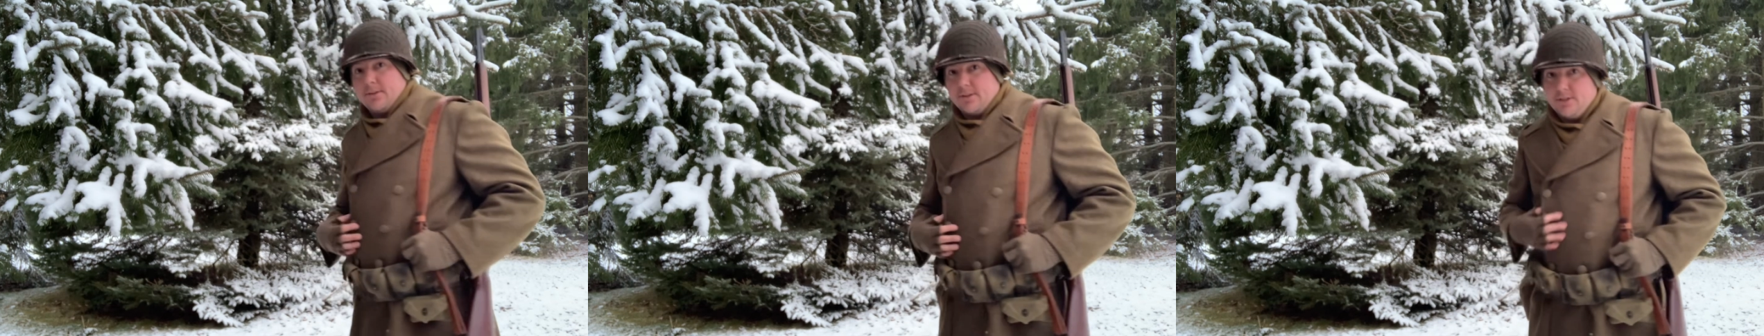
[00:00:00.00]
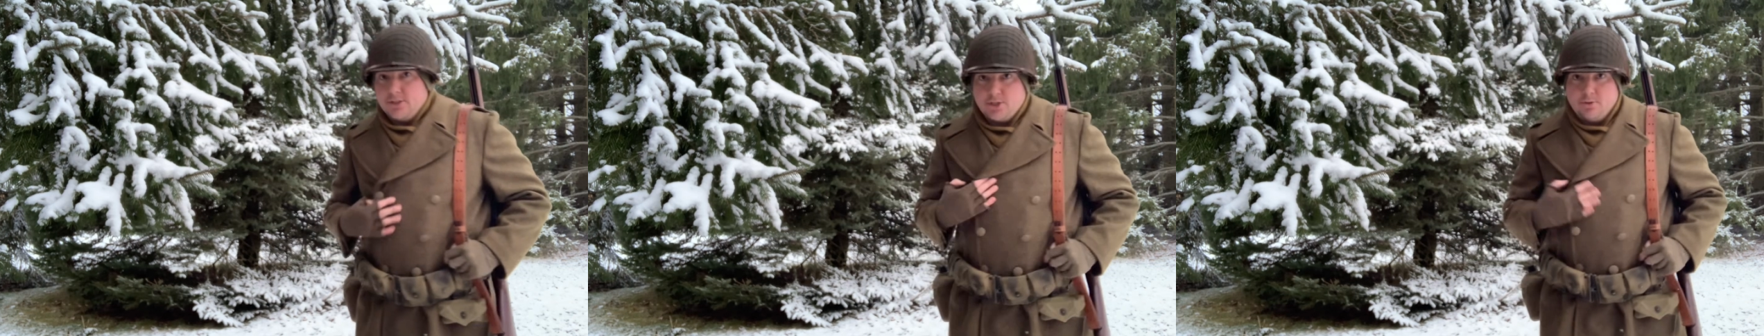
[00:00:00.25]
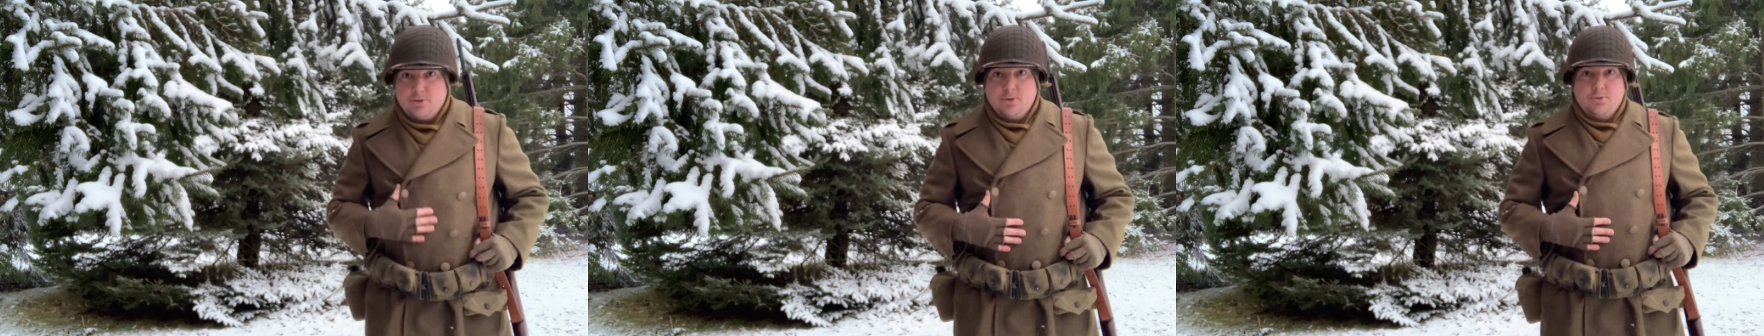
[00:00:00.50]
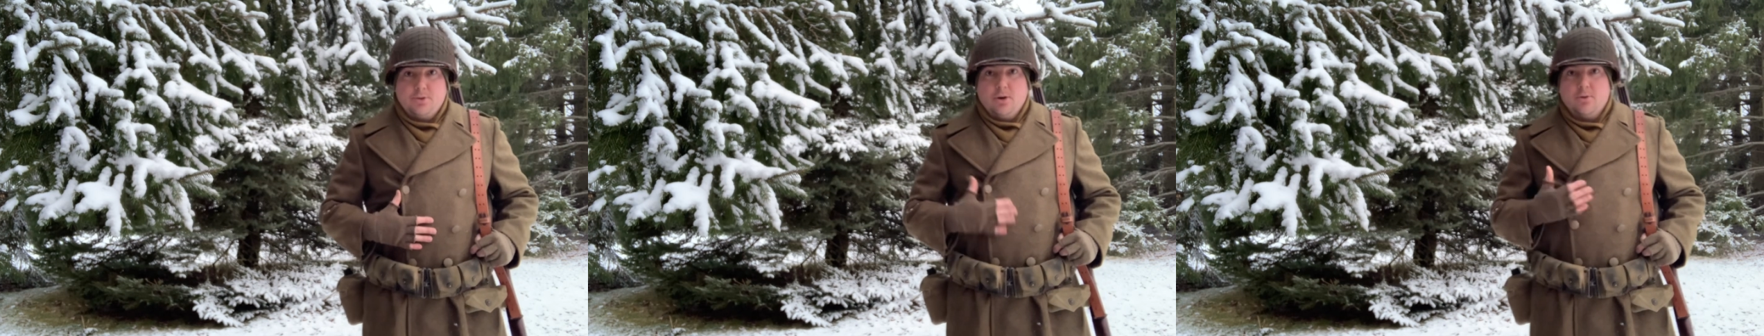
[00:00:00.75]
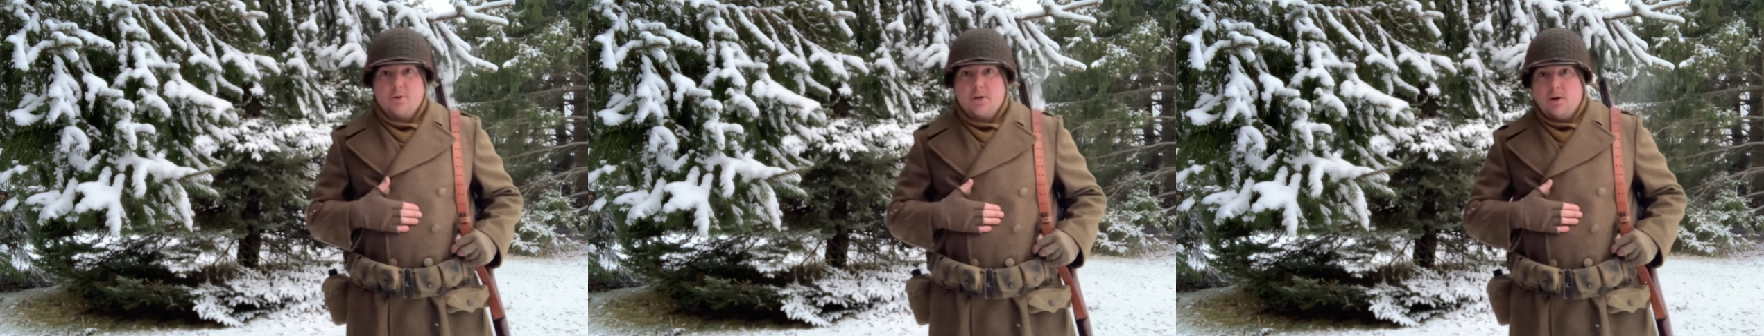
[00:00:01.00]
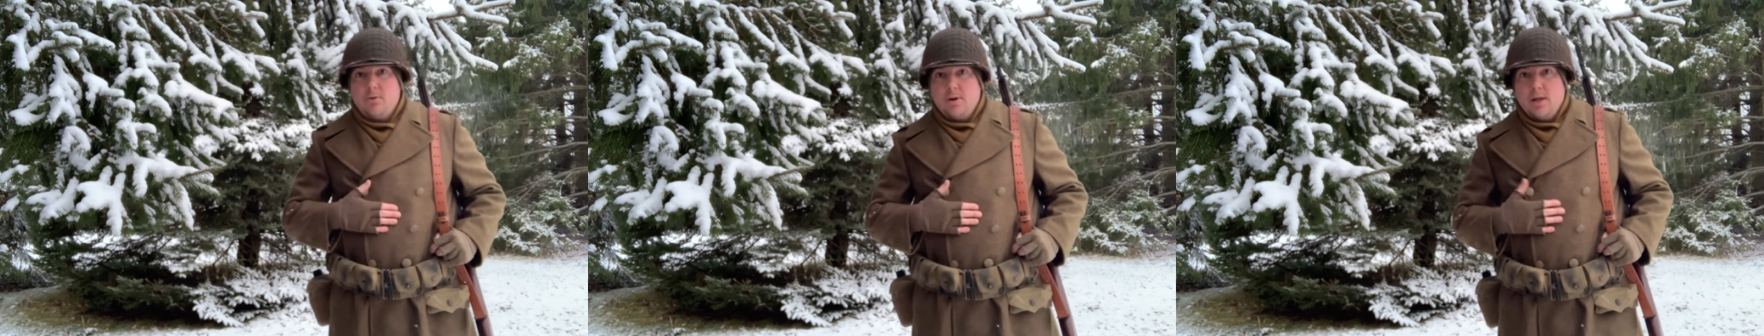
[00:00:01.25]
thing to show too is the
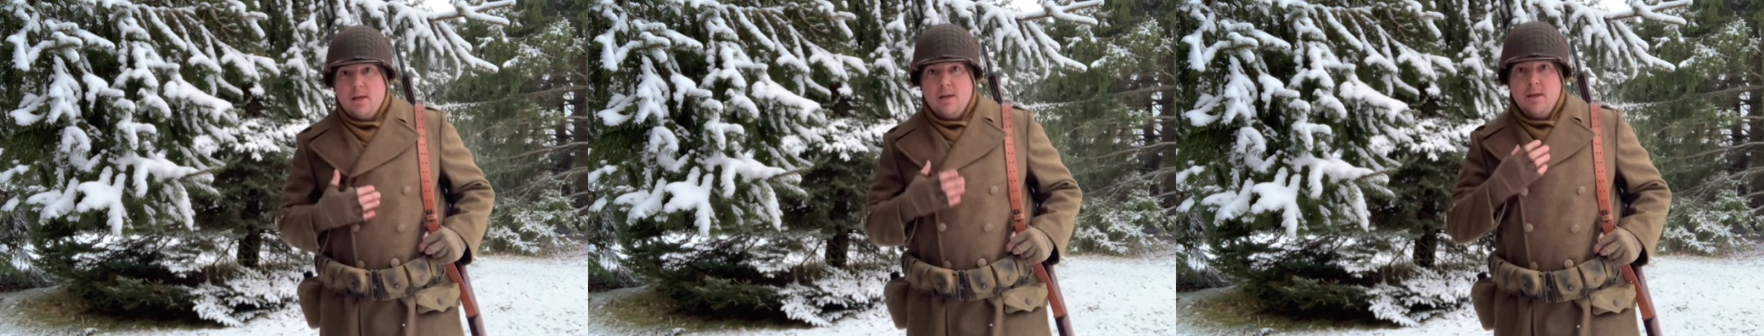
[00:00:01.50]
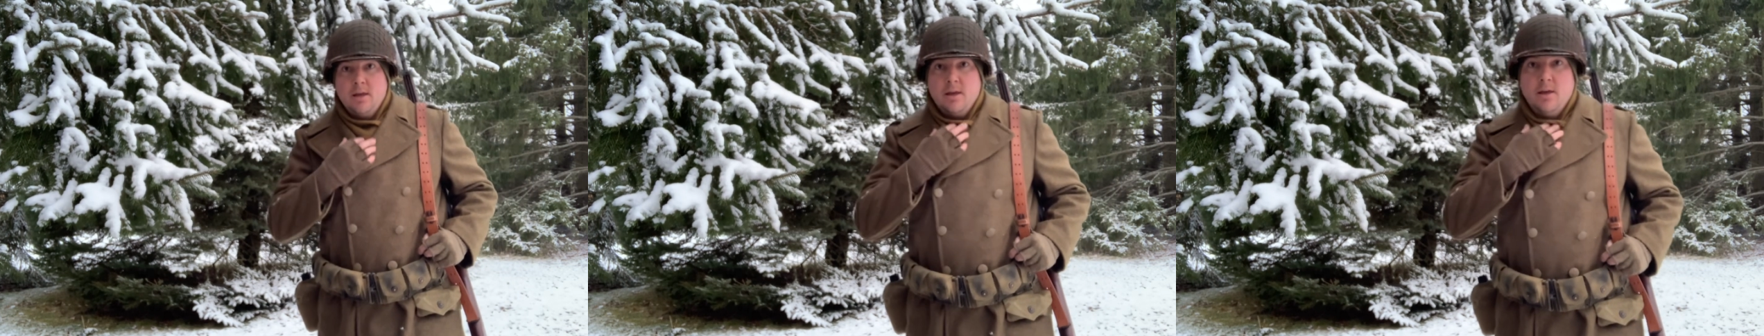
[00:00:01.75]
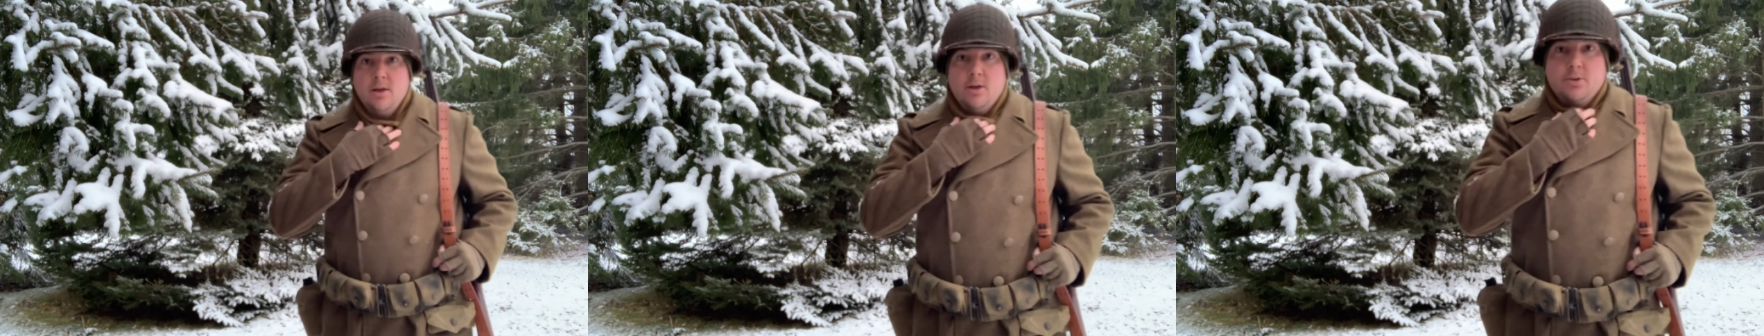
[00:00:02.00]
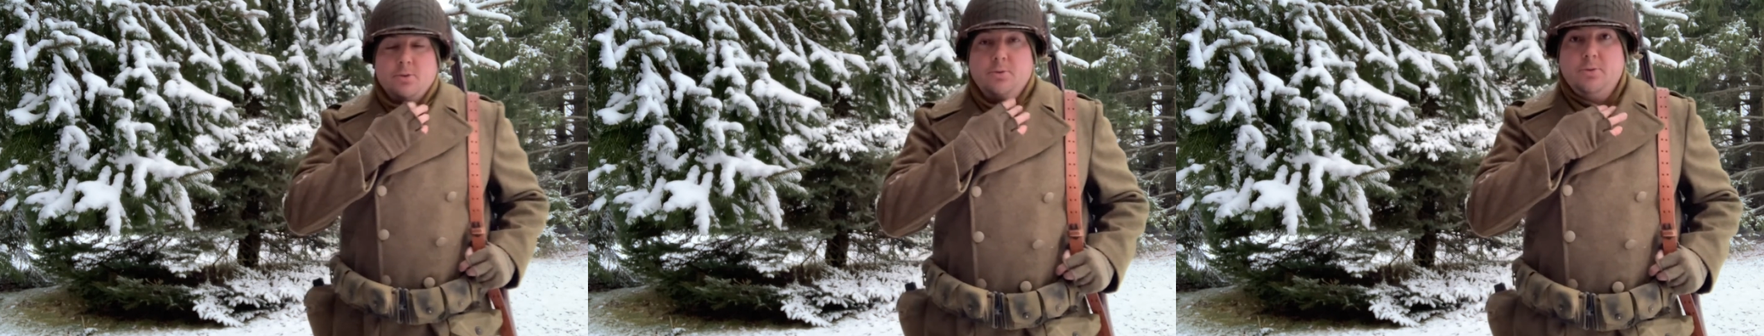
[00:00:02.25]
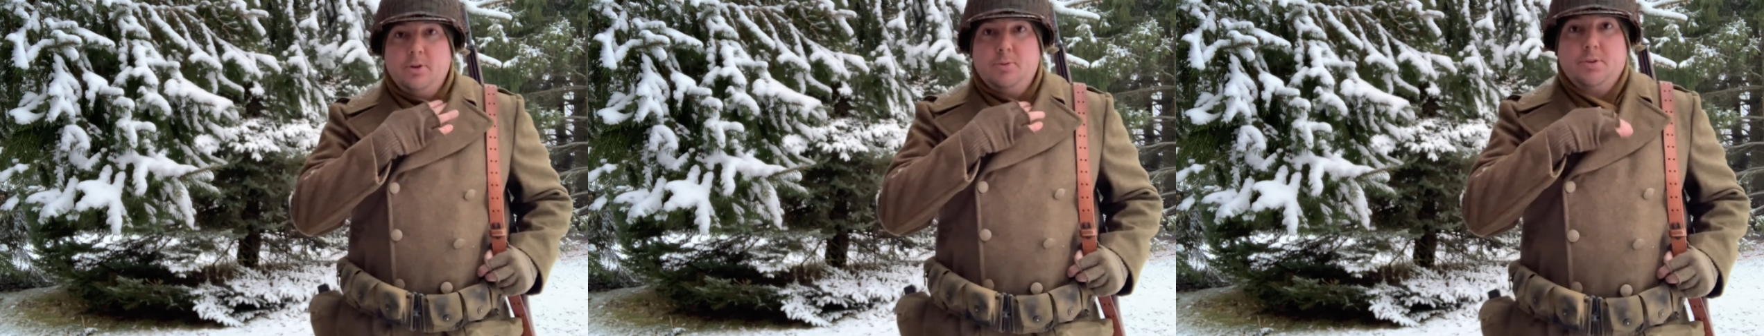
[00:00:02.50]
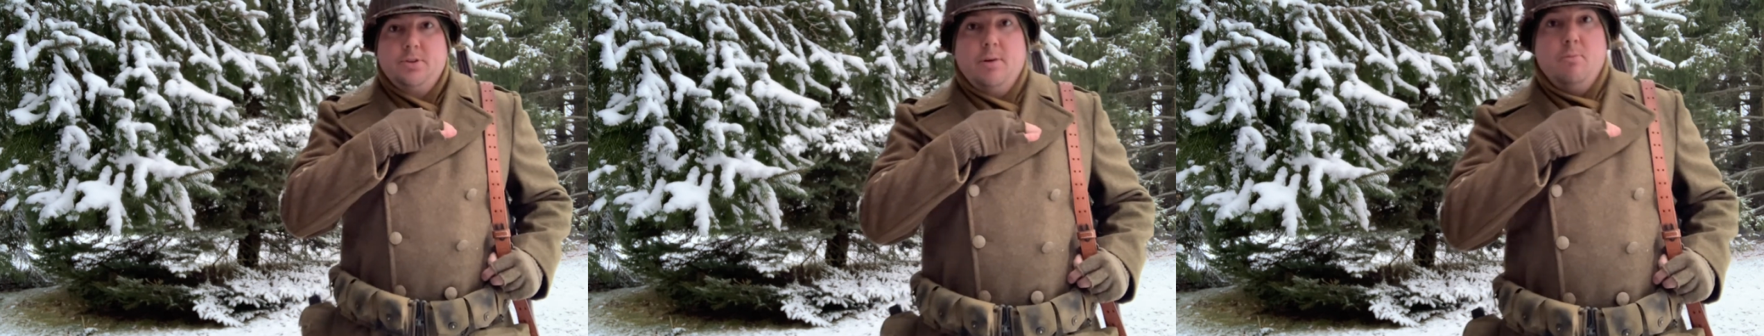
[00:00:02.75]
overcoat. So there
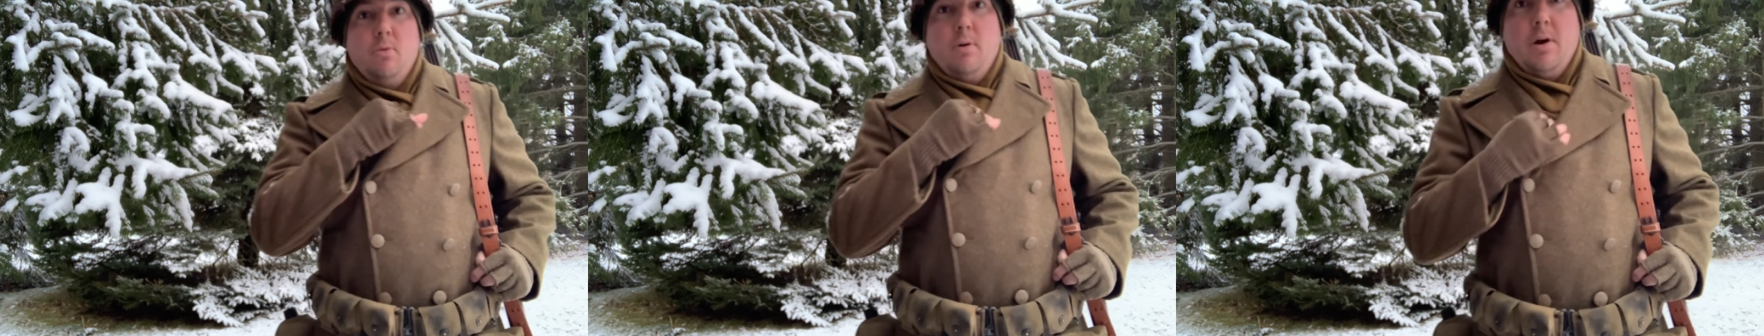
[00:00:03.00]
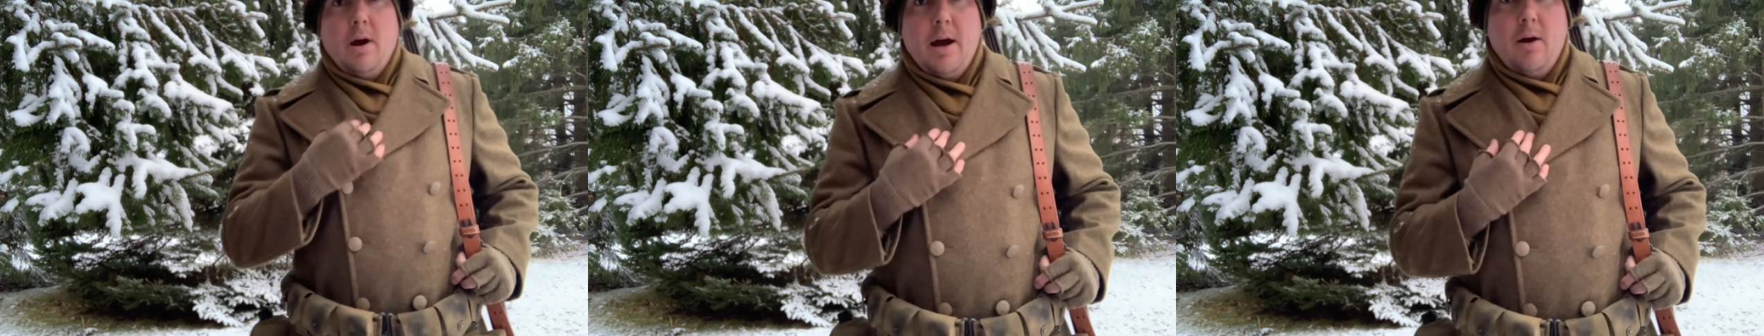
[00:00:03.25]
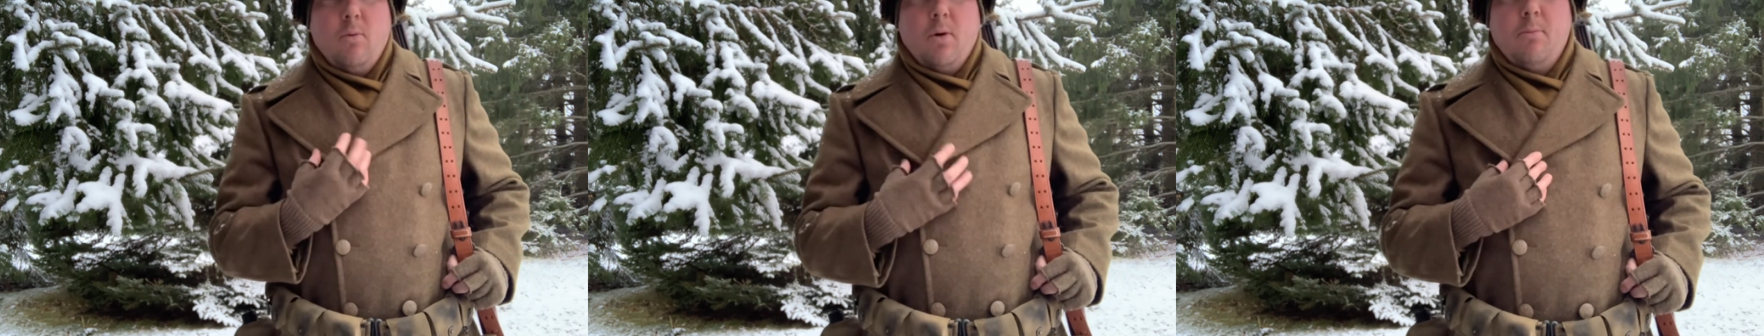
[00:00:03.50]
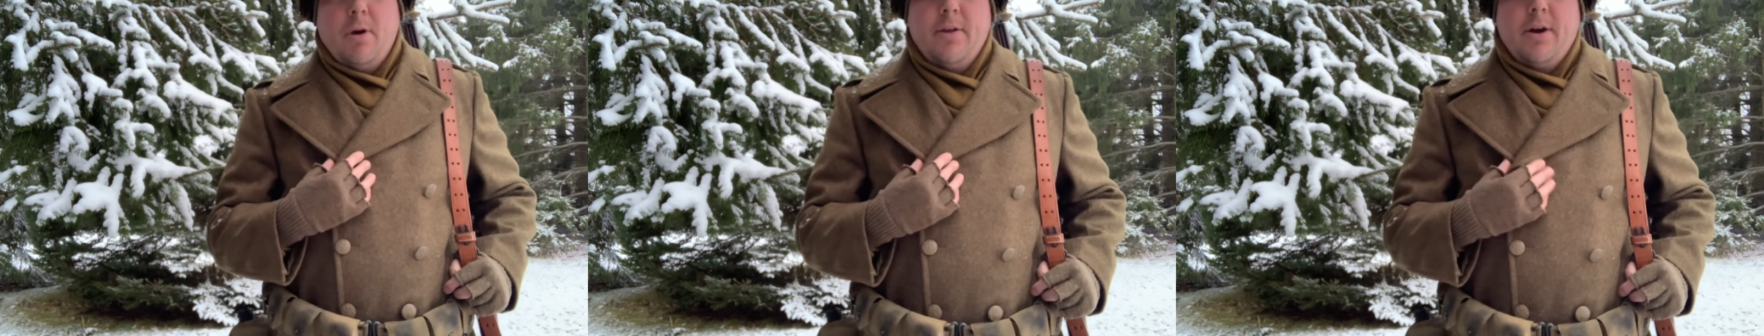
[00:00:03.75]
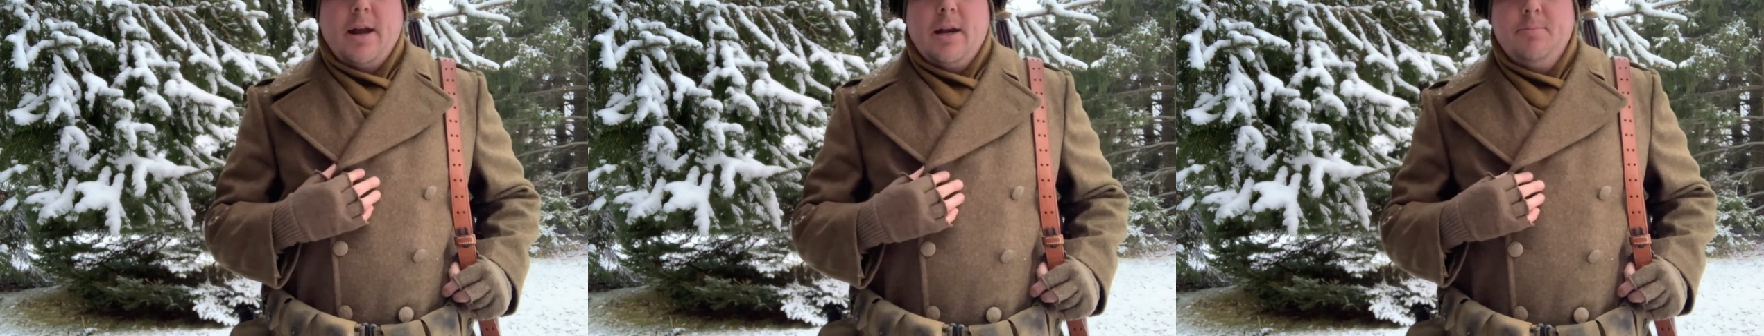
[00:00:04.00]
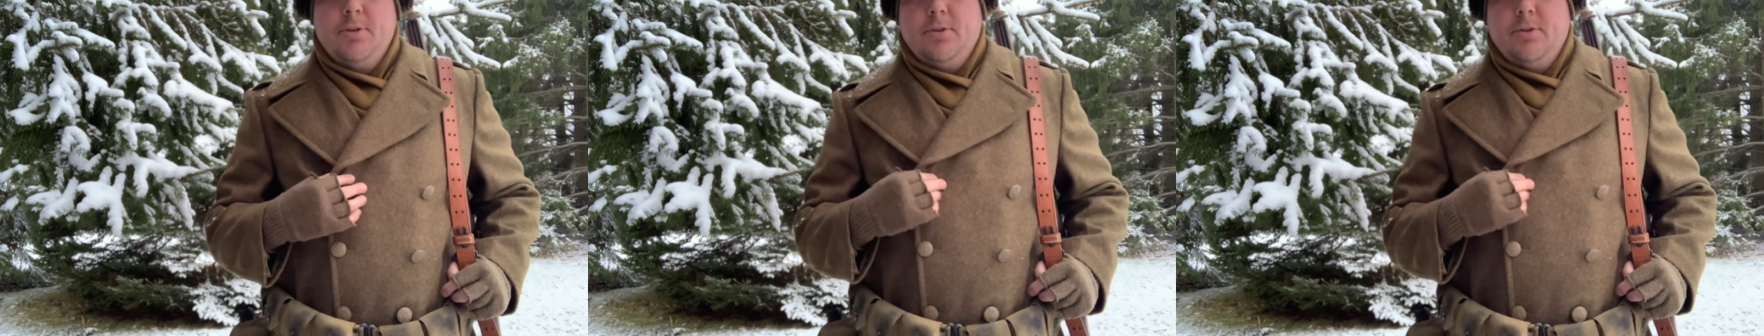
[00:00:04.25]
was some warm weather items.